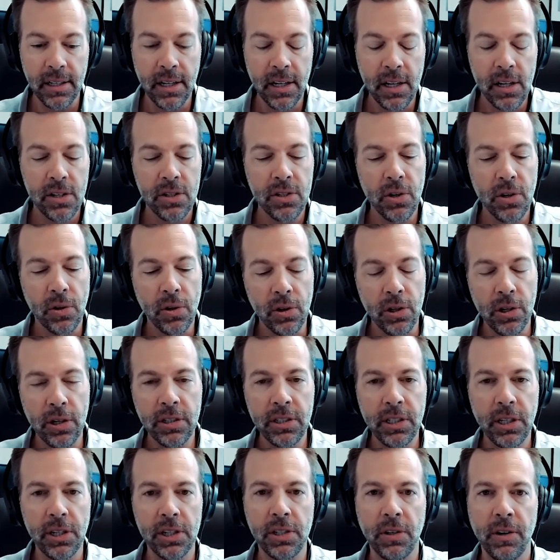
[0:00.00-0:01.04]
So look to
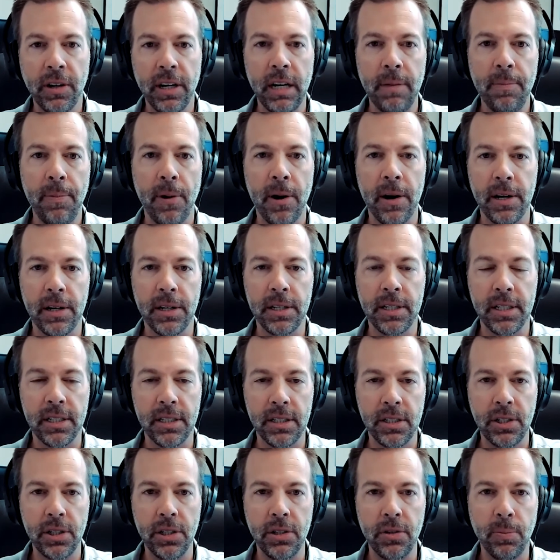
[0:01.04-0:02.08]
your screening partner
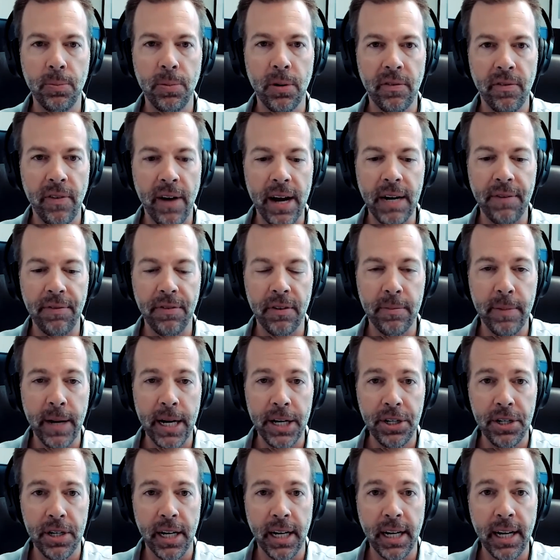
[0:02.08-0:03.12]
to provide
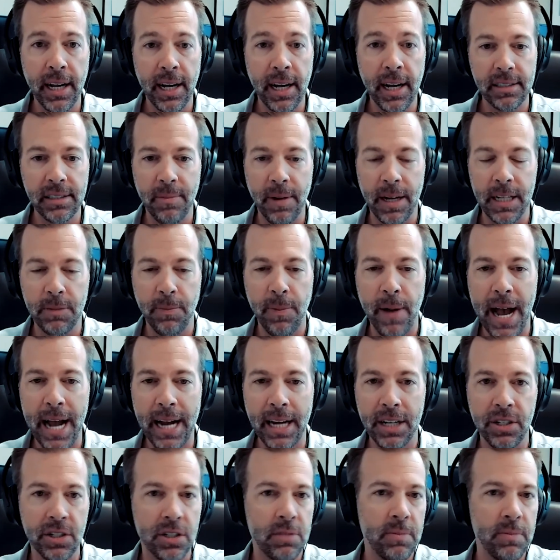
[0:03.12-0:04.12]
information and customize packages.